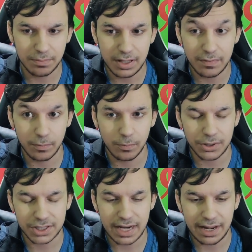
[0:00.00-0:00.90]
even
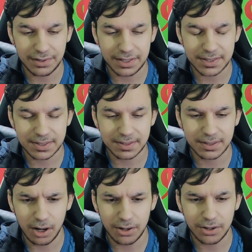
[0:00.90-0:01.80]
worse now, and it's
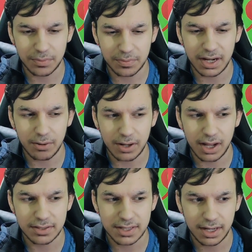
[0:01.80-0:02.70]
harder to get out
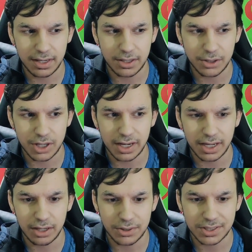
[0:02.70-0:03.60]
content and to try and
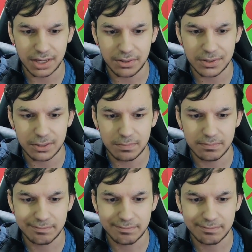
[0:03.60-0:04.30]
get noticed on YouTube,